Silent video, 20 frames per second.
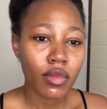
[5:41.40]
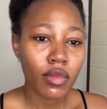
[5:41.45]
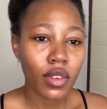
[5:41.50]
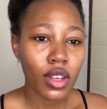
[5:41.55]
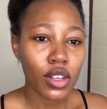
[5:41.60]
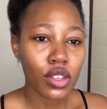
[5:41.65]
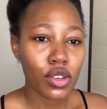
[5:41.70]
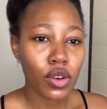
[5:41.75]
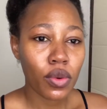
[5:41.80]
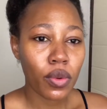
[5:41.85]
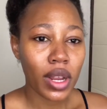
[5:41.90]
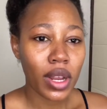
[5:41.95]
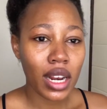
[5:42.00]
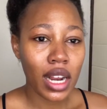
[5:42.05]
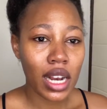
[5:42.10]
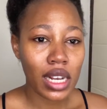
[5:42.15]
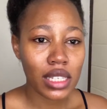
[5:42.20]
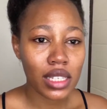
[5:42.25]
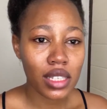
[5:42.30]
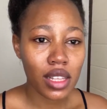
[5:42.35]
so when
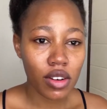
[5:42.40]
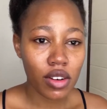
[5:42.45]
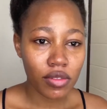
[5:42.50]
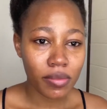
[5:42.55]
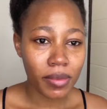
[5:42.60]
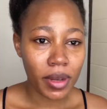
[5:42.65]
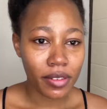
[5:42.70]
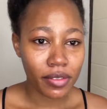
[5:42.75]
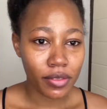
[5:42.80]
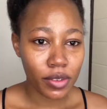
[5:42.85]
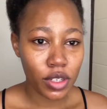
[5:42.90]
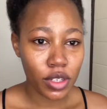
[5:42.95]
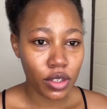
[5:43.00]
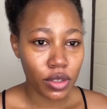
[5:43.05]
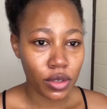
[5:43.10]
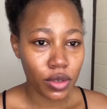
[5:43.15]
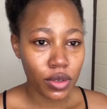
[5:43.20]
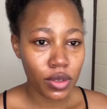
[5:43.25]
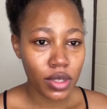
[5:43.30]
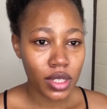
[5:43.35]
I start off my
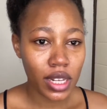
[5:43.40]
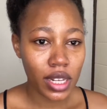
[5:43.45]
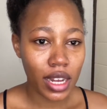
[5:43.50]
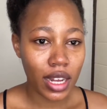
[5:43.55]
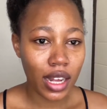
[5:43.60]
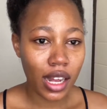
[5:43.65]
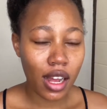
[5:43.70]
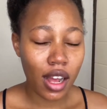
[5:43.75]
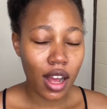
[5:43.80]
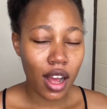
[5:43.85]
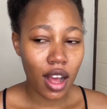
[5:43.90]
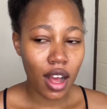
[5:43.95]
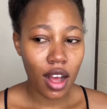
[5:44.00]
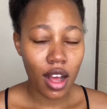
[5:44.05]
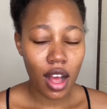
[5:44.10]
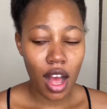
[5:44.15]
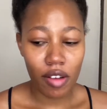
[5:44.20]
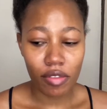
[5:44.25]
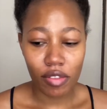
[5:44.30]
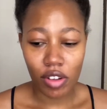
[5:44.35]
videos, like
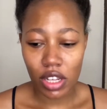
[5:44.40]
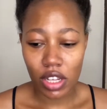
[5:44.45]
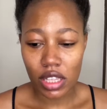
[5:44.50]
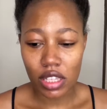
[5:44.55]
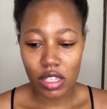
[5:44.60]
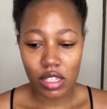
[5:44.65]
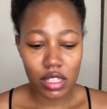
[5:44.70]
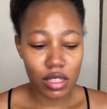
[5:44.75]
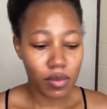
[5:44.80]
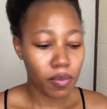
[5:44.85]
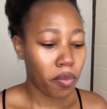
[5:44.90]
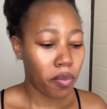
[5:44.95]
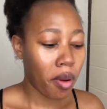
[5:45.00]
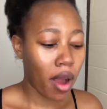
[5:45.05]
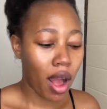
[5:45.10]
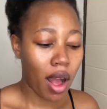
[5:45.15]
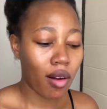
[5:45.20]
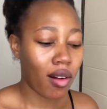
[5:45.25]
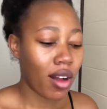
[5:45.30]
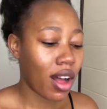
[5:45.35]
I've got this
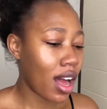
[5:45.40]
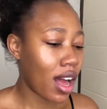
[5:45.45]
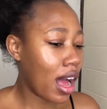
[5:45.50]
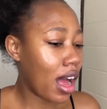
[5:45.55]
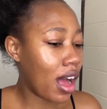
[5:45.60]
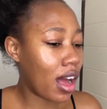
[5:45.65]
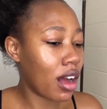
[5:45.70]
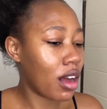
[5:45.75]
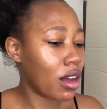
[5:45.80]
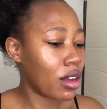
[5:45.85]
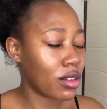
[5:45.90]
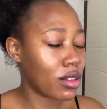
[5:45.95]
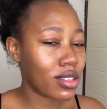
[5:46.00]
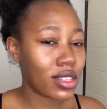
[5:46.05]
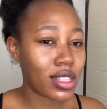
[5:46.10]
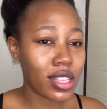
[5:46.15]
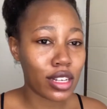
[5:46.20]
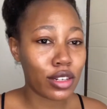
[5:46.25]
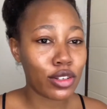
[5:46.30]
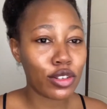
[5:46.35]
powerhouse
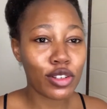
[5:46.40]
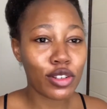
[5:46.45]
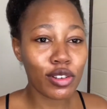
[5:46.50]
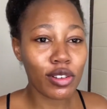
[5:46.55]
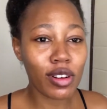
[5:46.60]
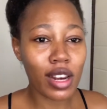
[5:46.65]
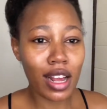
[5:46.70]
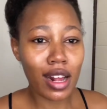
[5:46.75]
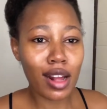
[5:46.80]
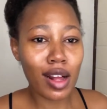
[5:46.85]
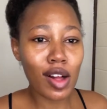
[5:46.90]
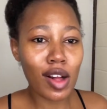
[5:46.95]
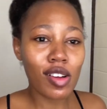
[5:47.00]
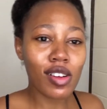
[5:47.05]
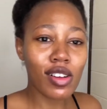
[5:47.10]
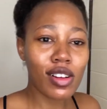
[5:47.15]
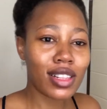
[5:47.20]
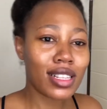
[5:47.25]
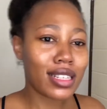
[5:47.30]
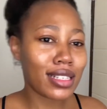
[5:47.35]
intro, like,
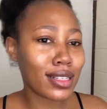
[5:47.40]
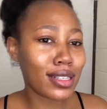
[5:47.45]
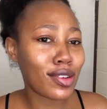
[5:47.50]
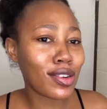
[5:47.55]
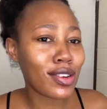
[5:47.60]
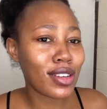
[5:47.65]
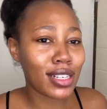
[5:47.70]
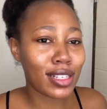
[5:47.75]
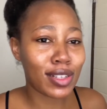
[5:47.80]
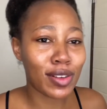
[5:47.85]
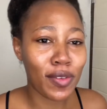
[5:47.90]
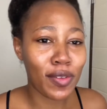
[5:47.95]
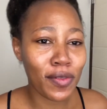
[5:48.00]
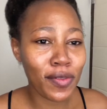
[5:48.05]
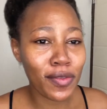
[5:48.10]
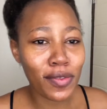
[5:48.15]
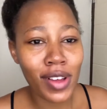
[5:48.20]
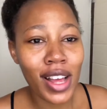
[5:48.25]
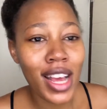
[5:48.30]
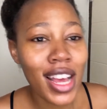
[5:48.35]
oh, this girl is on
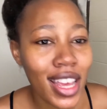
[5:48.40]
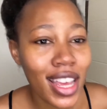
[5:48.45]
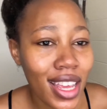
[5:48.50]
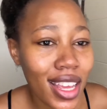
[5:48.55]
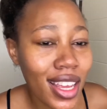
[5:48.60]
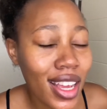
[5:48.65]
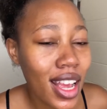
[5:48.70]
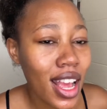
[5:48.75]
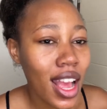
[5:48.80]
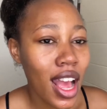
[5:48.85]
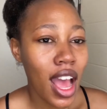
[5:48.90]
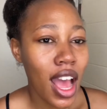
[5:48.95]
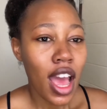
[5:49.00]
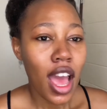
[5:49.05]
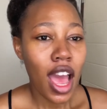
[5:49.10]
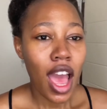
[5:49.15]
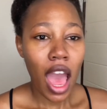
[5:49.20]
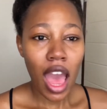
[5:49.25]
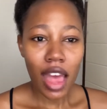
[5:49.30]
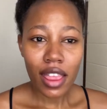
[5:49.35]
fire.
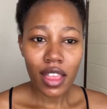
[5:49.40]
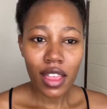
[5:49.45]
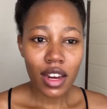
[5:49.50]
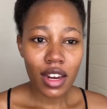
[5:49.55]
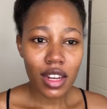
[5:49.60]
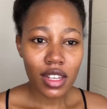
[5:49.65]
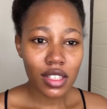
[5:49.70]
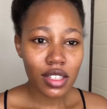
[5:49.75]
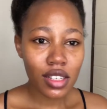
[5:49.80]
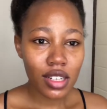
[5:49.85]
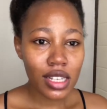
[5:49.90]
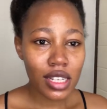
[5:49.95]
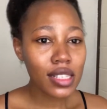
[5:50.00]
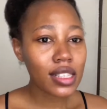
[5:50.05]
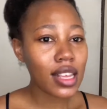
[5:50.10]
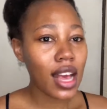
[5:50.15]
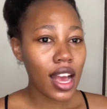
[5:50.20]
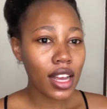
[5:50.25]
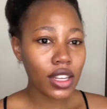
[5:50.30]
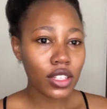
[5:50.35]
And then as soon as
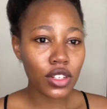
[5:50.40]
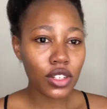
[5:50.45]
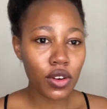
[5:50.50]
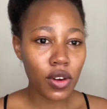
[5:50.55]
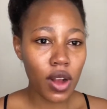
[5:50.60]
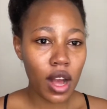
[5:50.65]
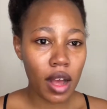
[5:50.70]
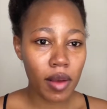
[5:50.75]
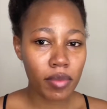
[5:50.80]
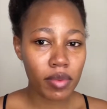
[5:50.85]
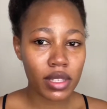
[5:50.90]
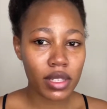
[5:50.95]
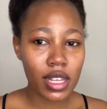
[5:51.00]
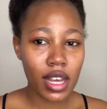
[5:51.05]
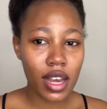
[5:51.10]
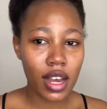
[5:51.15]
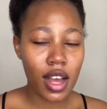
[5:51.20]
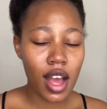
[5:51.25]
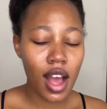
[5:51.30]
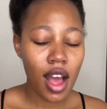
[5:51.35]
I show up, it's
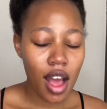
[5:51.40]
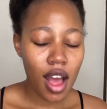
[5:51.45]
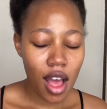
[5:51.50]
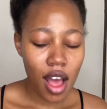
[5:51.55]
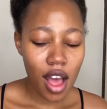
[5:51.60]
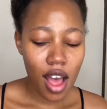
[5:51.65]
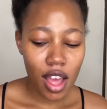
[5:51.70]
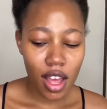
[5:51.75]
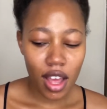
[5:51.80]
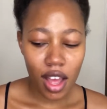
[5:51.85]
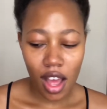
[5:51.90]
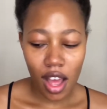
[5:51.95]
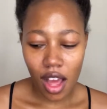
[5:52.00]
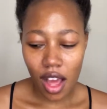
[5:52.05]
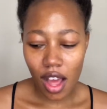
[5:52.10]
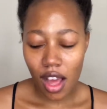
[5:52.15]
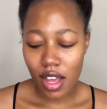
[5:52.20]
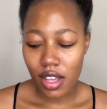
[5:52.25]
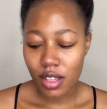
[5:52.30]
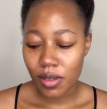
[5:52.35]
like, hi
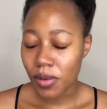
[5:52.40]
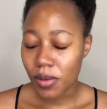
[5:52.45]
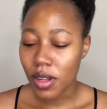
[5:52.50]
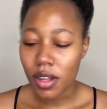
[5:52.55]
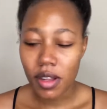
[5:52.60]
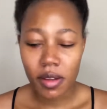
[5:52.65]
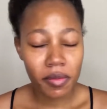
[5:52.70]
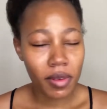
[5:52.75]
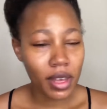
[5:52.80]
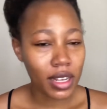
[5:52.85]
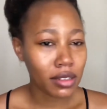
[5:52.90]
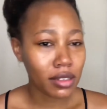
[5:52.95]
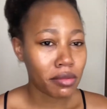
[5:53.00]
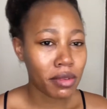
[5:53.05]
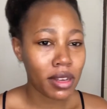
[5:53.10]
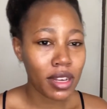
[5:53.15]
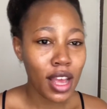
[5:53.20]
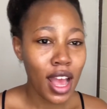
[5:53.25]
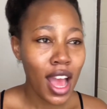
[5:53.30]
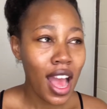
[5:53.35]
guys, welcome back to
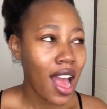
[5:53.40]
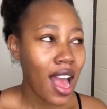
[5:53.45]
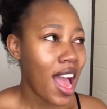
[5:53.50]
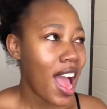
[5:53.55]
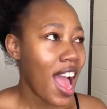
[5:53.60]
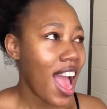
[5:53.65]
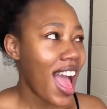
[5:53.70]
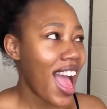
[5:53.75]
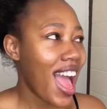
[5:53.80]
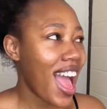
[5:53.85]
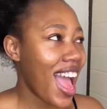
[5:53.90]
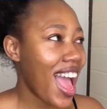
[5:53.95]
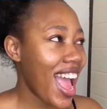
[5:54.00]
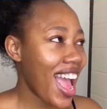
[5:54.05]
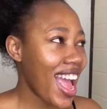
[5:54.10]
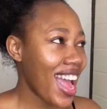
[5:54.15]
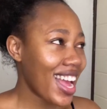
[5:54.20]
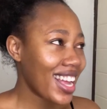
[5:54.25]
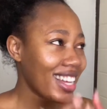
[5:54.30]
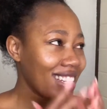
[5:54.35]
my,
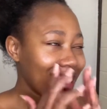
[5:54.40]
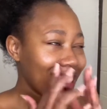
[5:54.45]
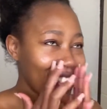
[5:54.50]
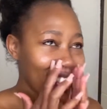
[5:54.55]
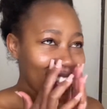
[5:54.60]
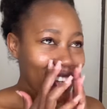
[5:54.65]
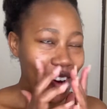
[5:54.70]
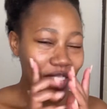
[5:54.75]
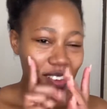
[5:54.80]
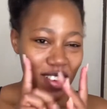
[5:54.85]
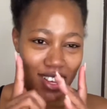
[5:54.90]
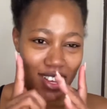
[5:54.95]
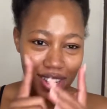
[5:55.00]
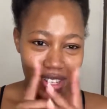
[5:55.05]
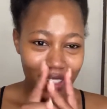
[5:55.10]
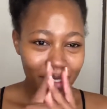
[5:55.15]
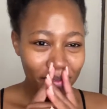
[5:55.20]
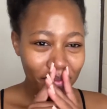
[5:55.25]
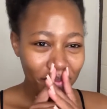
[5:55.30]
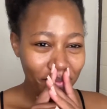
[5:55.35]
and you know
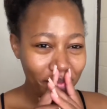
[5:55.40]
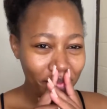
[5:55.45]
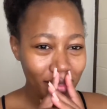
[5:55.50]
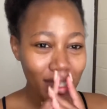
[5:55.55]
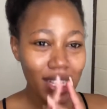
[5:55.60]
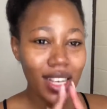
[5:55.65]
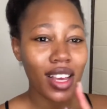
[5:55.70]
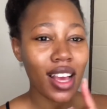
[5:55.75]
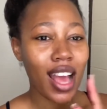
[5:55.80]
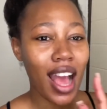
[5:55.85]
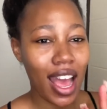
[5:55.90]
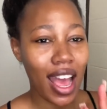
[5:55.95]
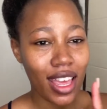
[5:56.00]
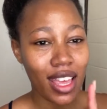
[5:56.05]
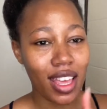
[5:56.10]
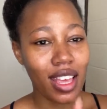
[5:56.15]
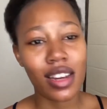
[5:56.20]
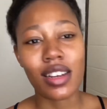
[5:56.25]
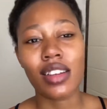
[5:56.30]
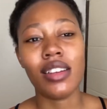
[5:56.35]
what? I
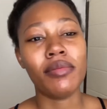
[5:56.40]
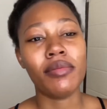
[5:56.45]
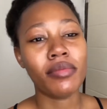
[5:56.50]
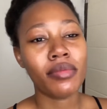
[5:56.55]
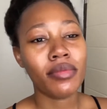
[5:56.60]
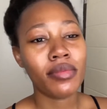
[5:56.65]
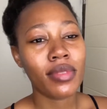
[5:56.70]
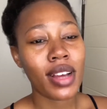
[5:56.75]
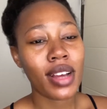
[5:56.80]
get him.